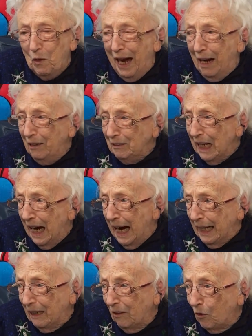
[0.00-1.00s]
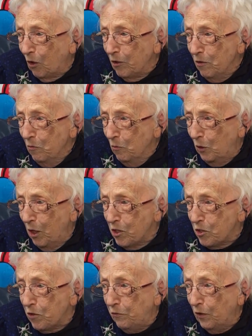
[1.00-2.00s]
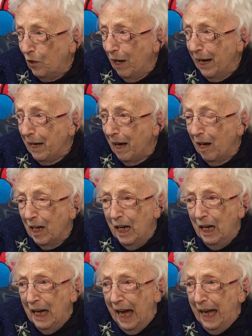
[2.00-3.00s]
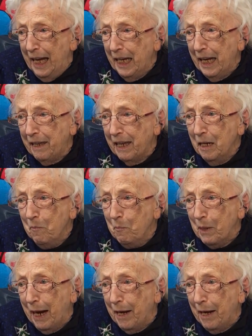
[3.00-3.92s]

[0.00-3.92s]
Well, I couldn't wish for anything